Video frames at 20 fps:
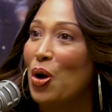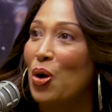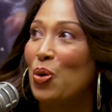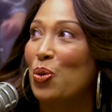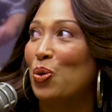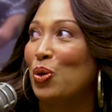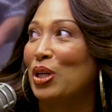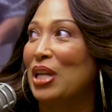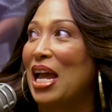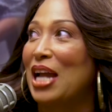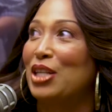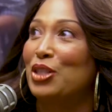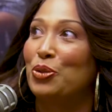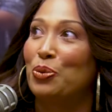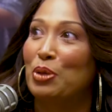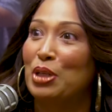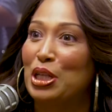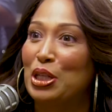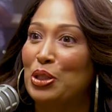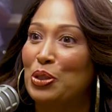who are like
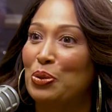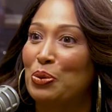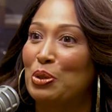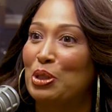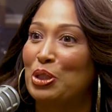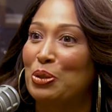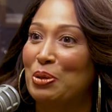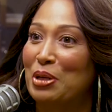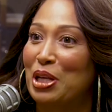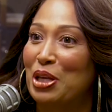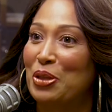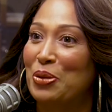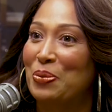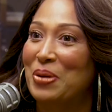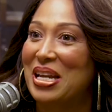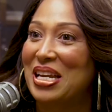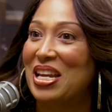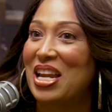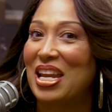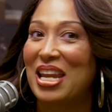22 and 23,
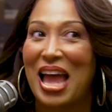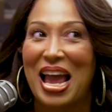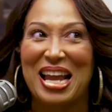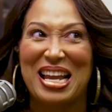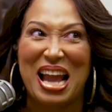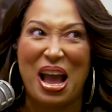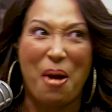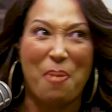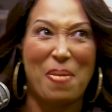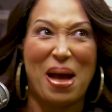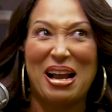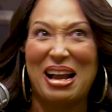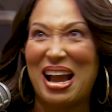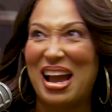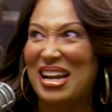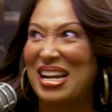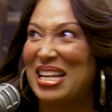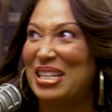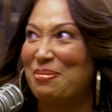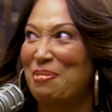and they're like, oh my God,
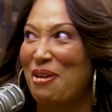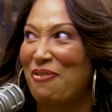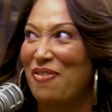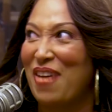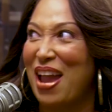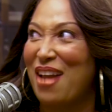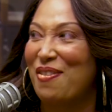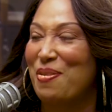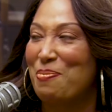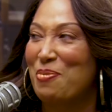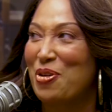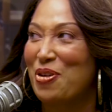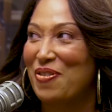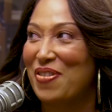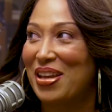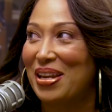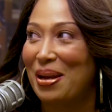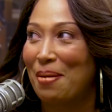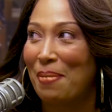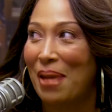that's my favorite
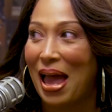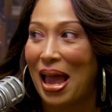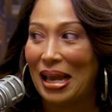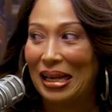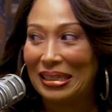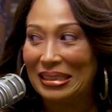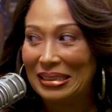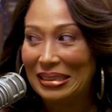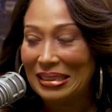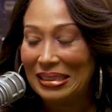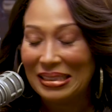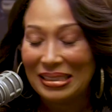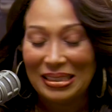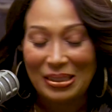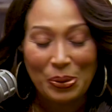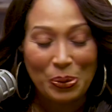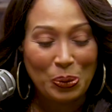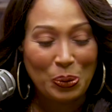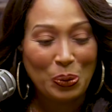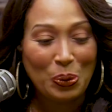movie. And I'm like,
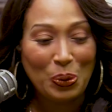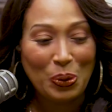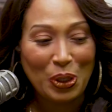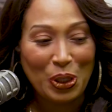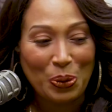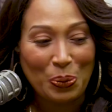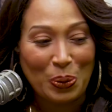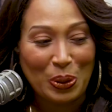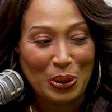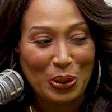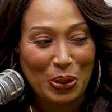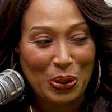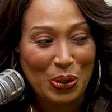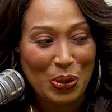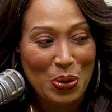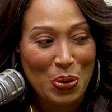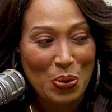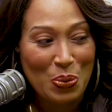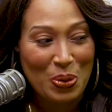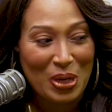ooh, you were 2
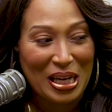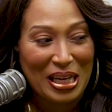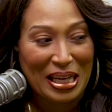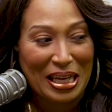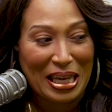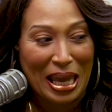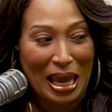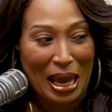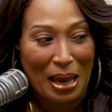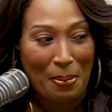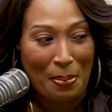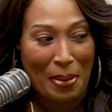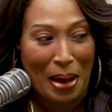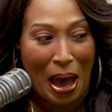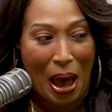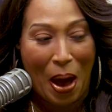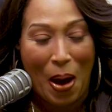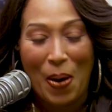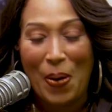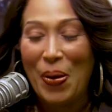when it came
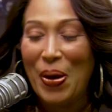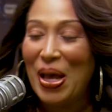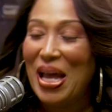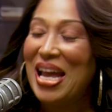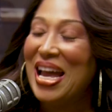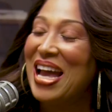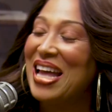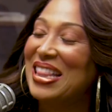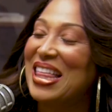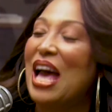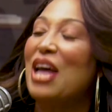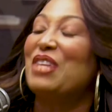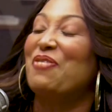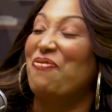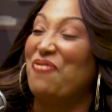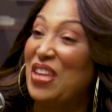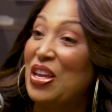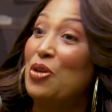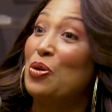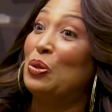out. That
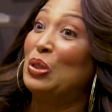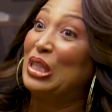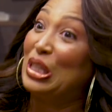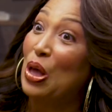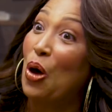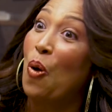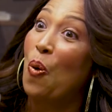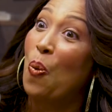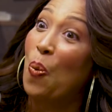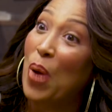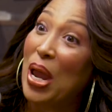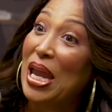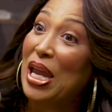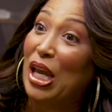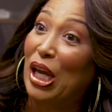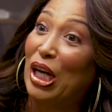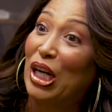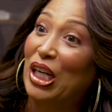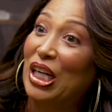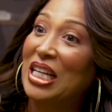feels so
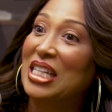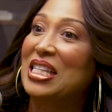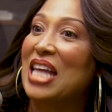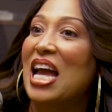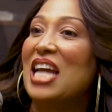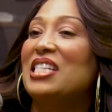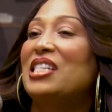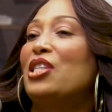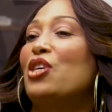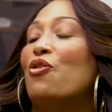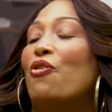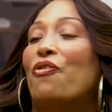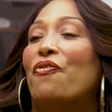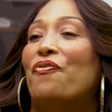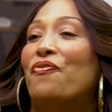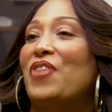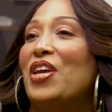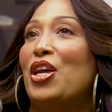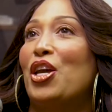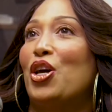weird because I still
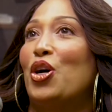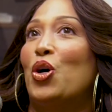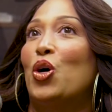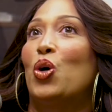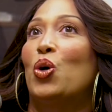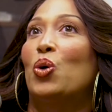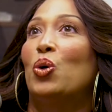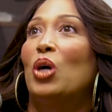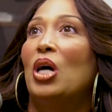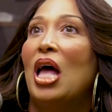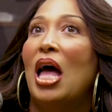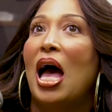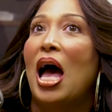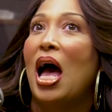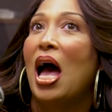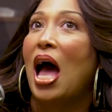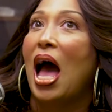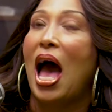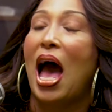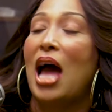feel,
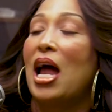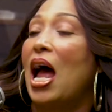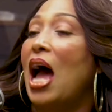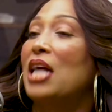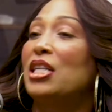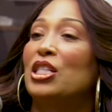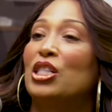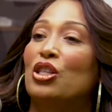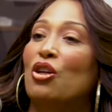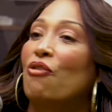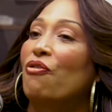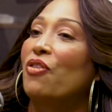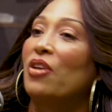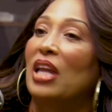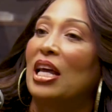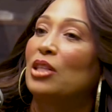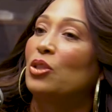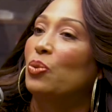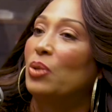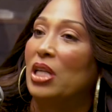I just don't feel
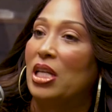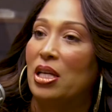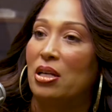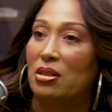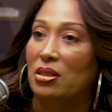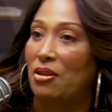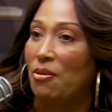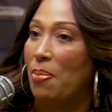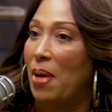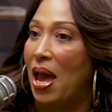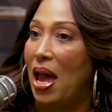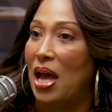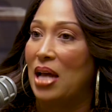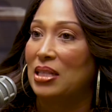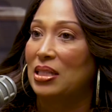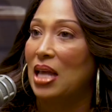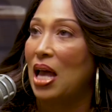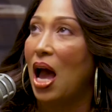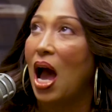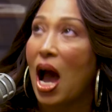like 20 years have passed.
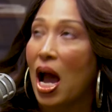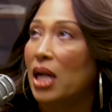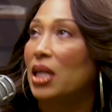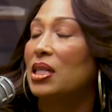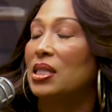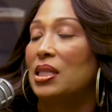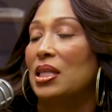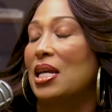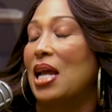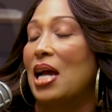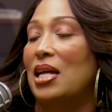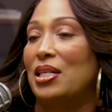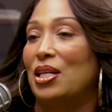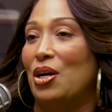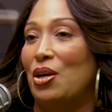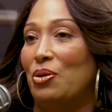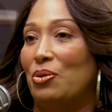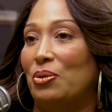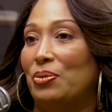Yeah. Honestly, I don't.